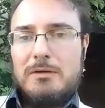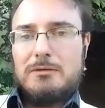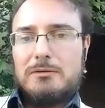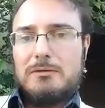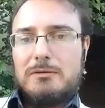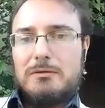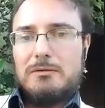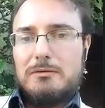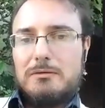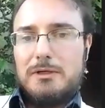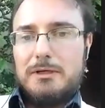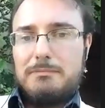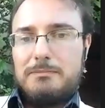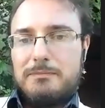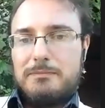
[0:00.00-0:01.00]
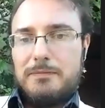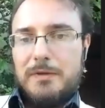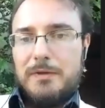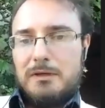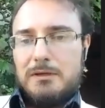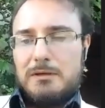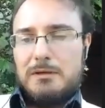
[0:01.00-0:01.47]
So um,
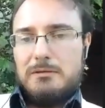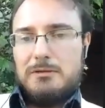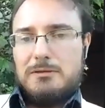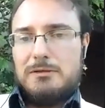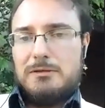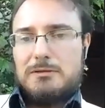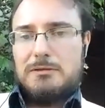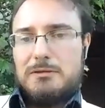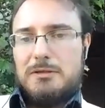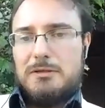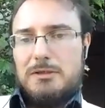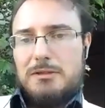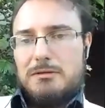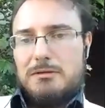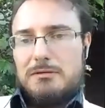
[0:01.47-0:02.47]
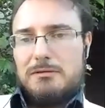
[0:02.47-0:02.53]
this is the,